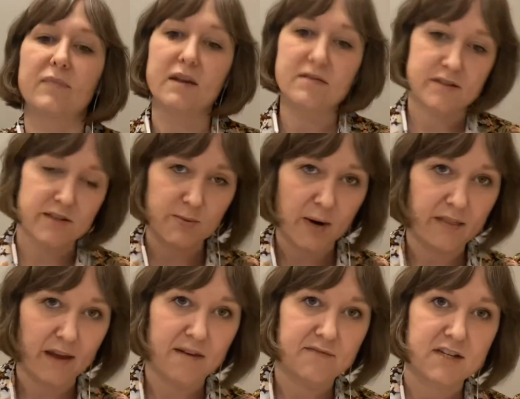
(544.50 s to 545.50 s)
this is why
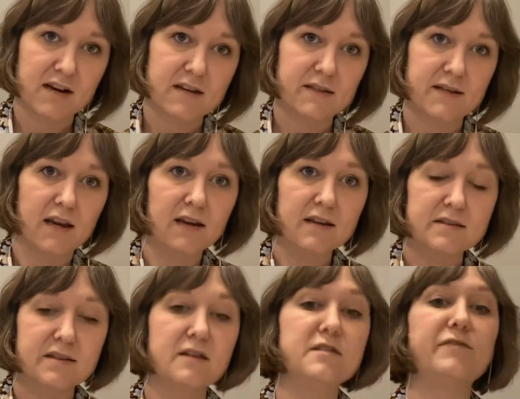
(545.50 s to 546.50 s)
the FDIC is
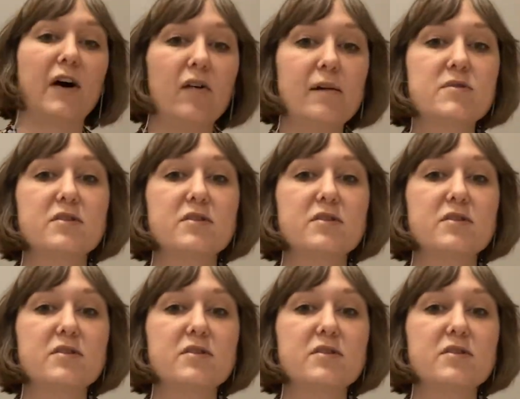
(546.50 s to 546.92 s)
then developed,